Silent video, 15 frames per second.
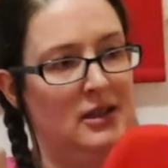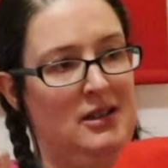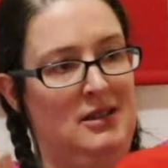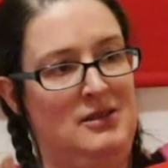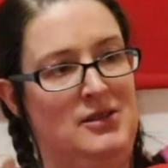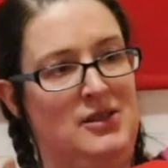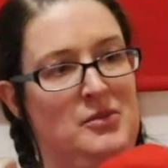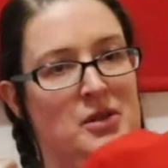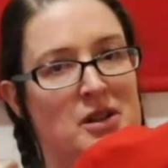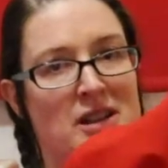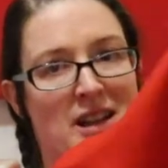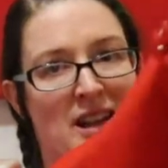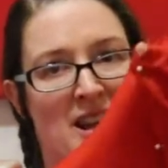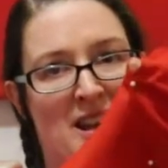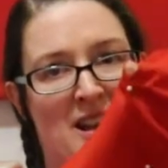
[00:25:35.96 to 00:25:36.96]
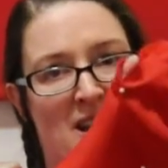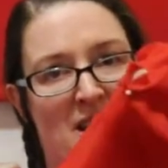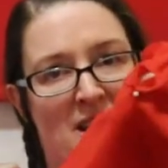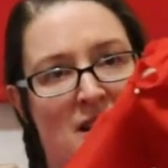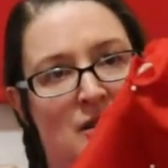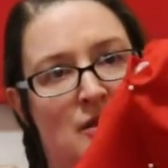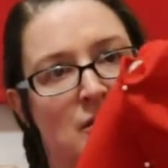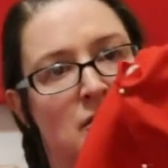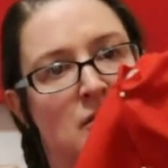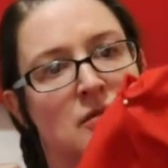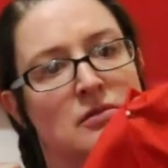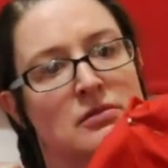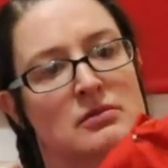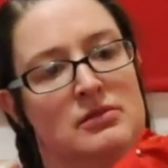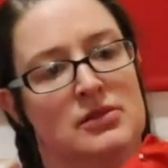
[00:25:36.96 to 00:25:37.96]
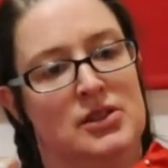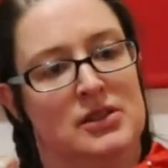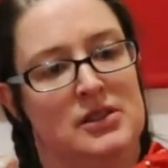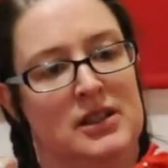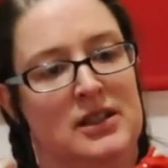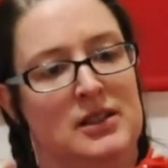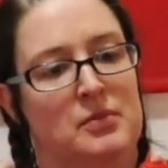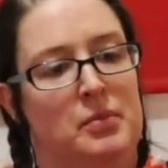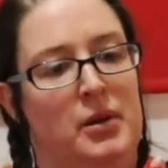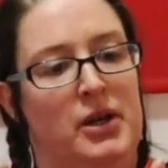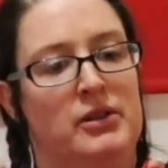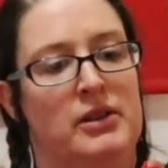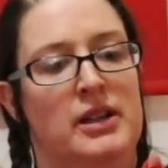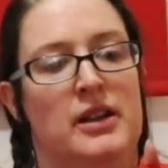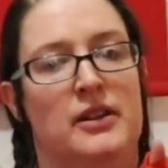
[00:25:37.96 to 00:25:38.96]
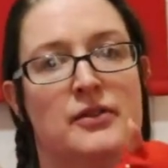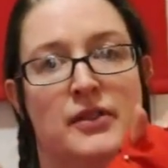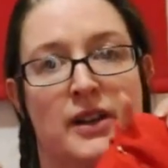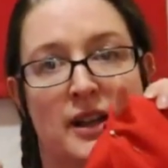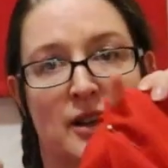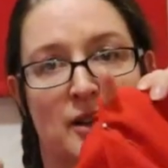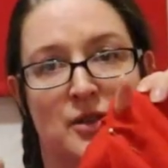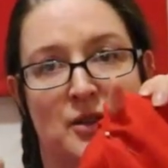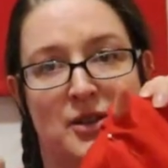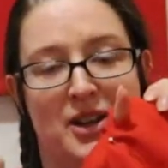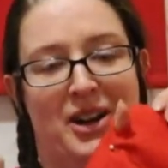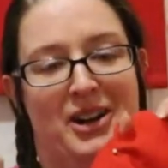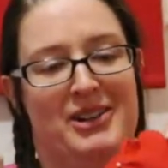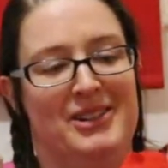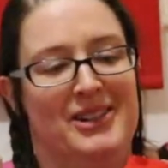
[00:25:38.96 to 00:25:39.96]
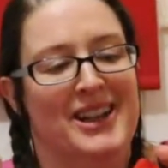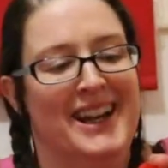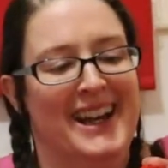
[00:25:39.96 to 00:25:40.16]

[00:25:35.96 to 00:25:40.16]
ultimately, she says, poking her finger through the hole.